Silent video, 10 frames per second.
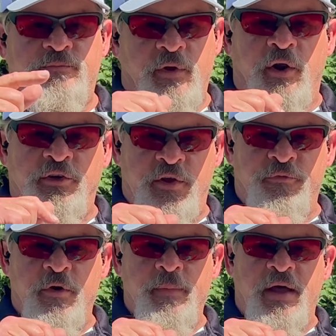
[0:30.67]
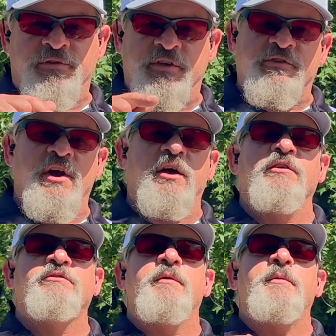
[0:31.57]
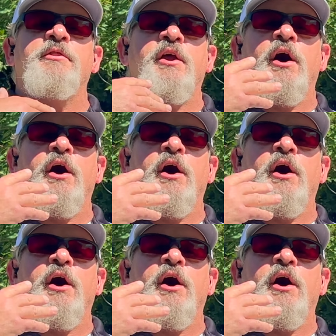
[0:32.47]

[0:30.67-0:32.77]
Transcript: are different about this gun than some of the